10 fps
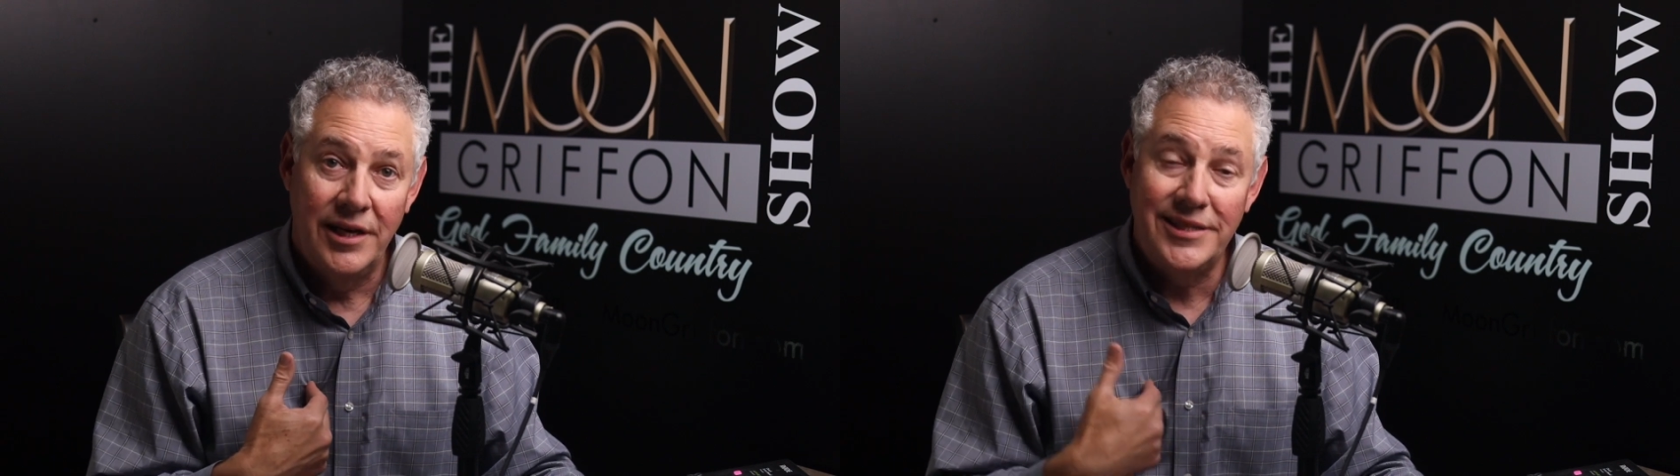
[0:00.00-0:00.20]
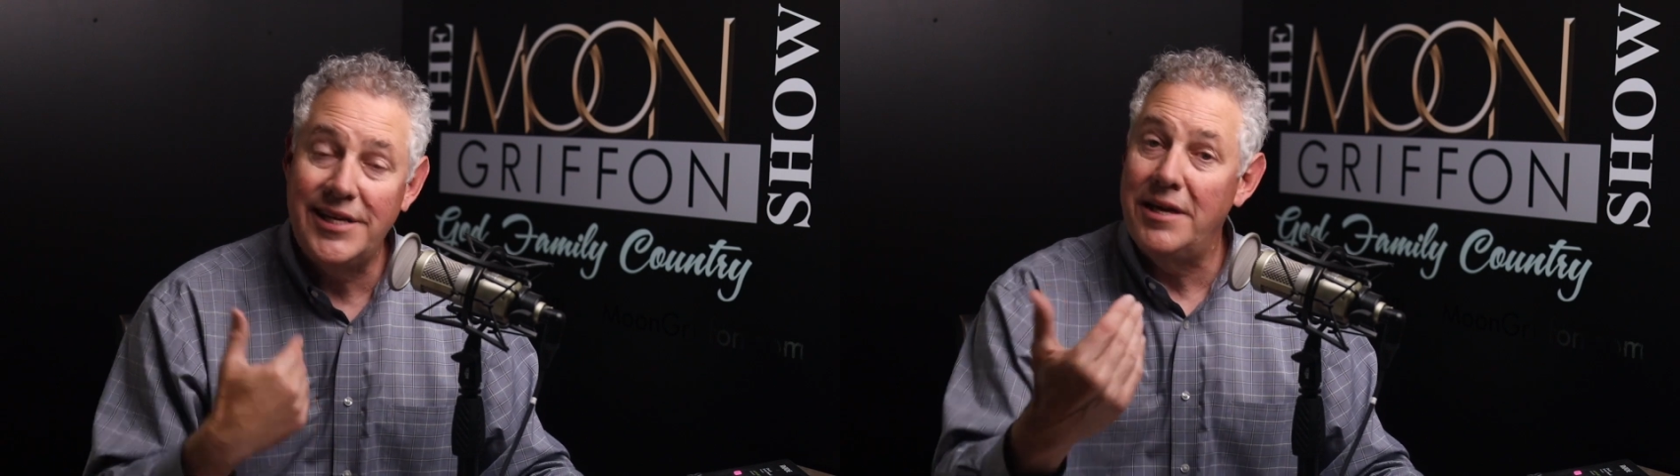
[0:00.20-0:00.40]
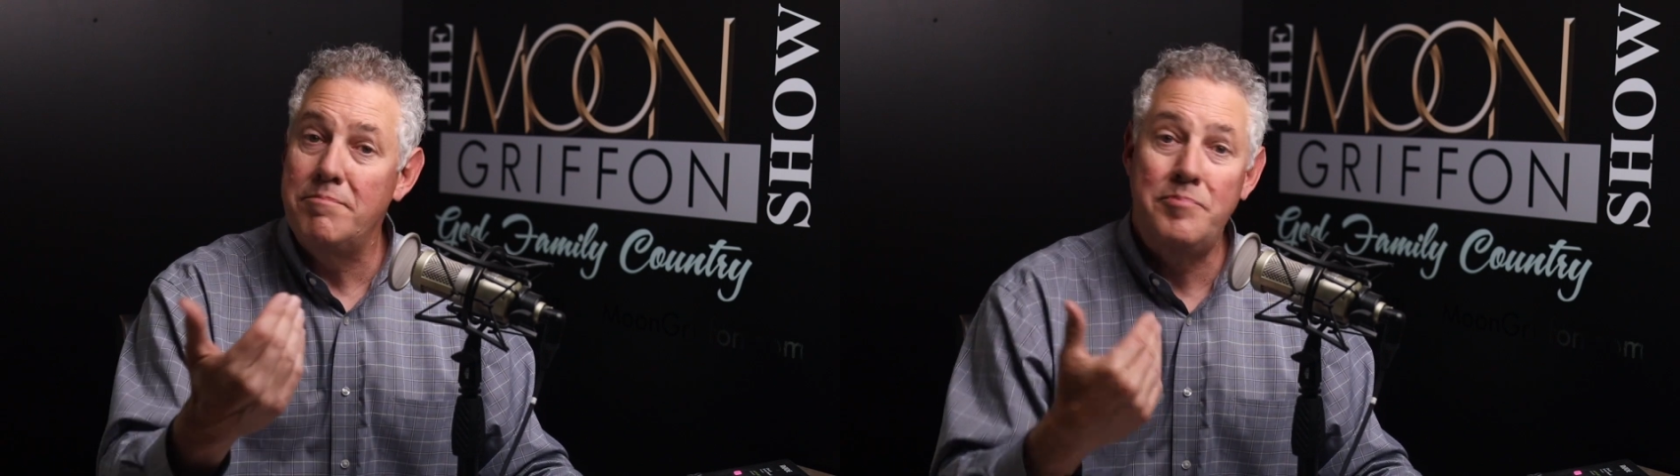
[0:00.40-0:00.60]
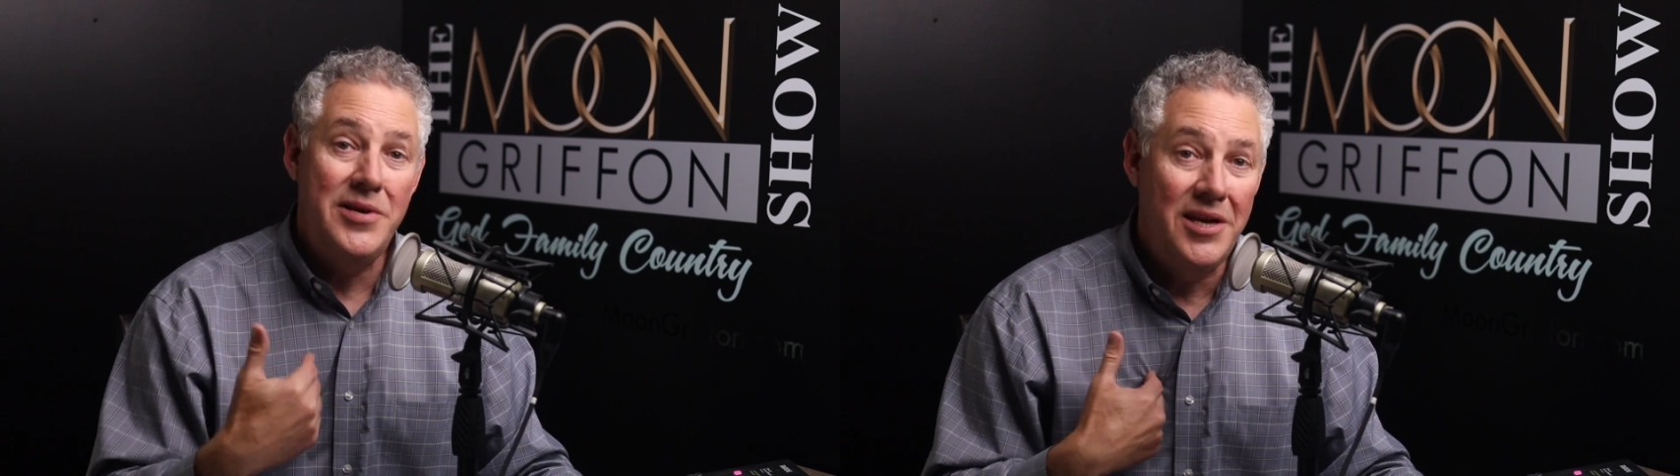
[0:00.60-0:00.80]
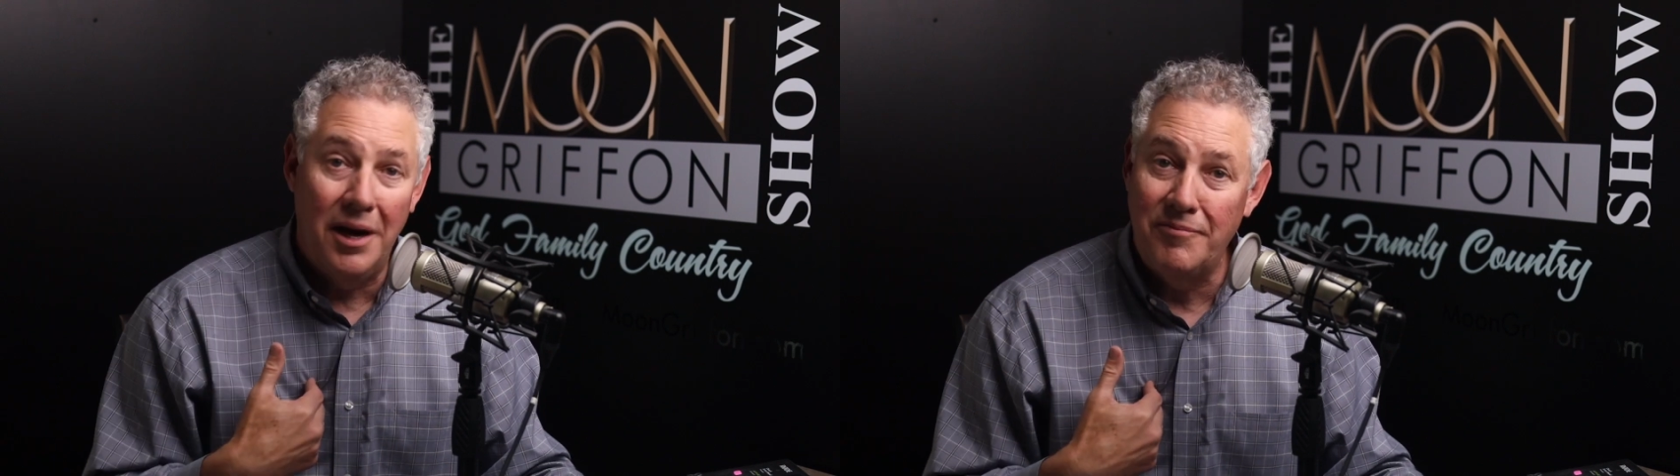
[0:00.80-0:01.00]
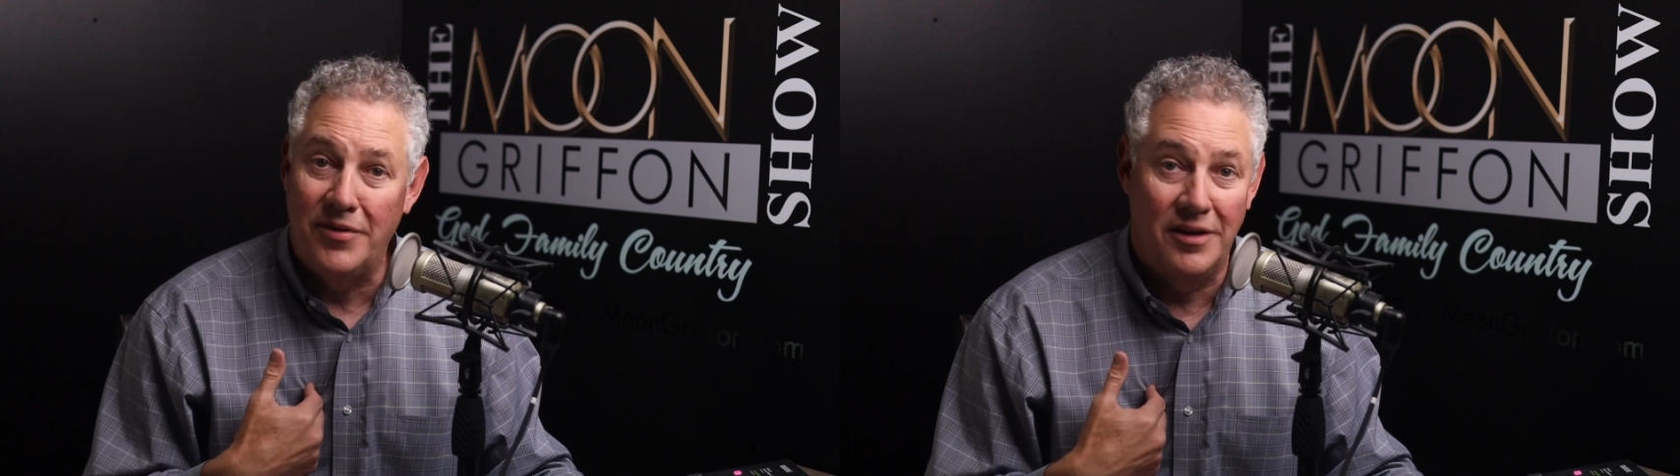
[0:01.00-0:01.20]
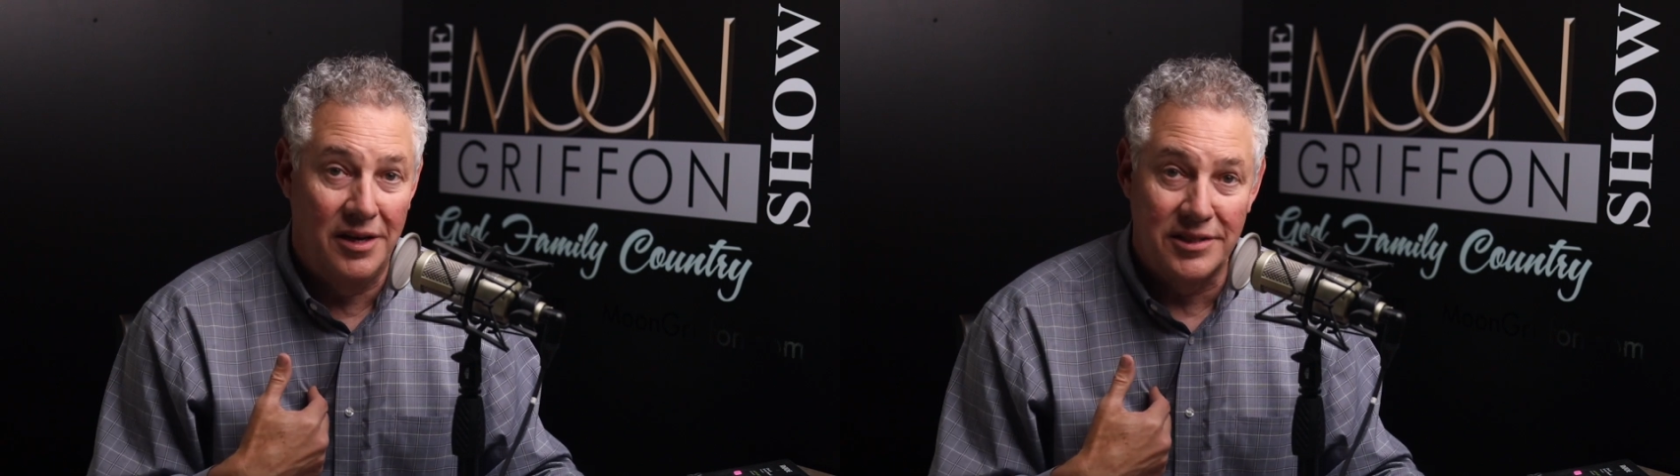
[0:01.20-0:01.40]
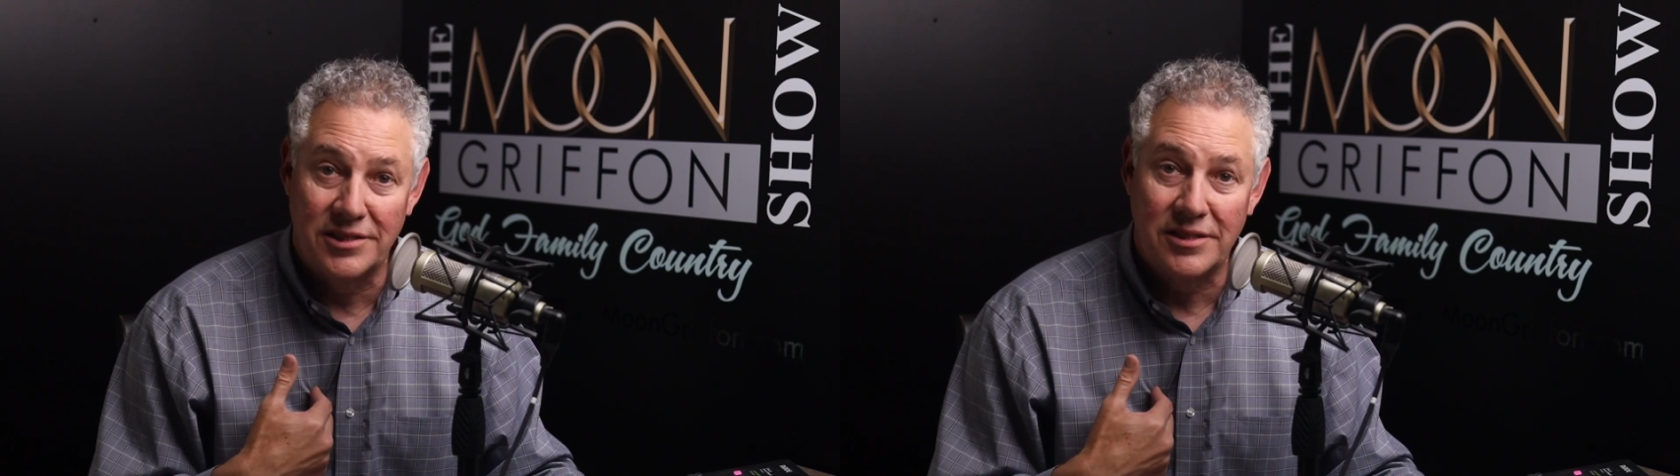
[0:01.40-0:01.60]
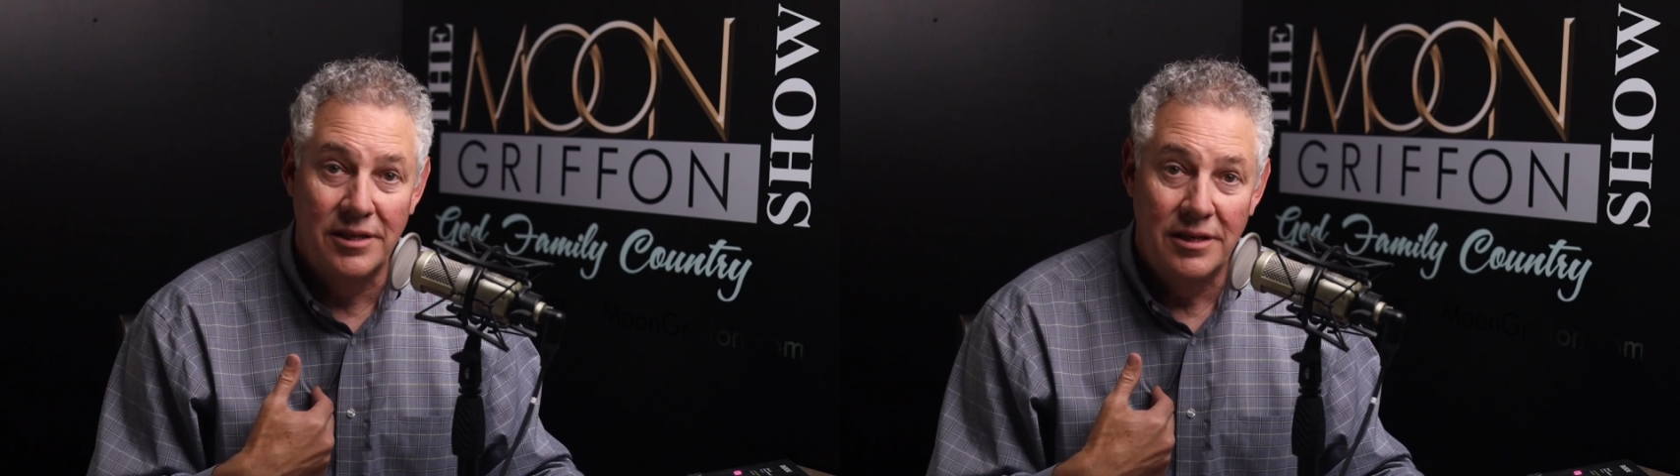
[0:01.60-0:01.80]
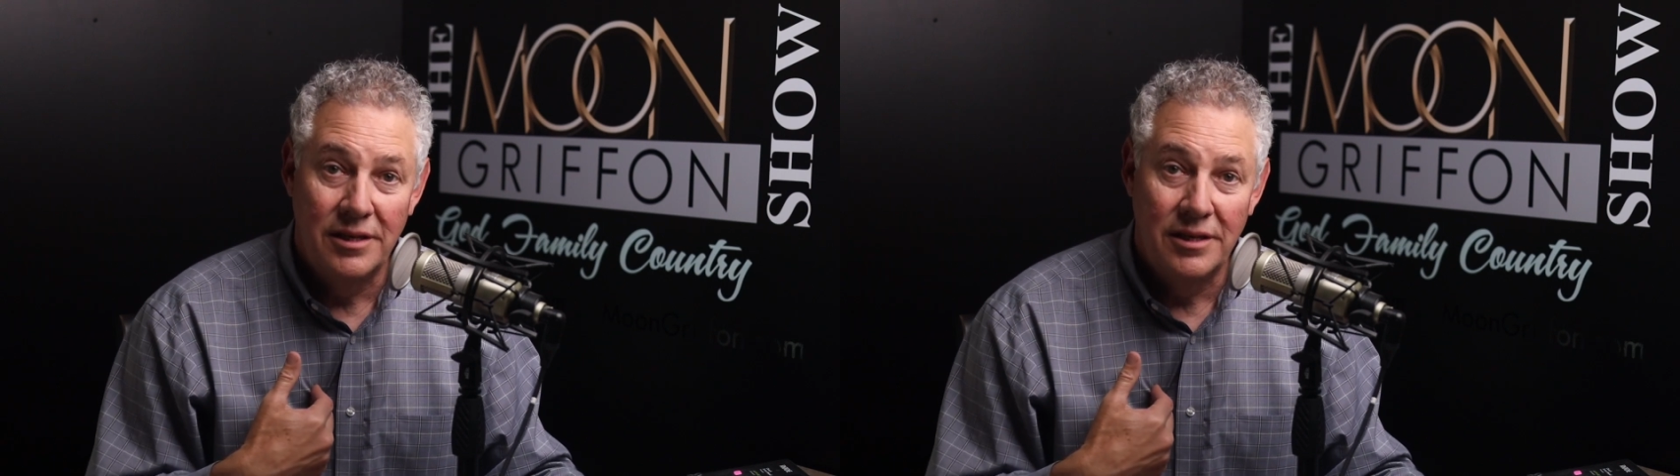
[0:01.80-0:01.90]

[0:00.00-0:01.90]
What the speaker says: He's getting beat up for us.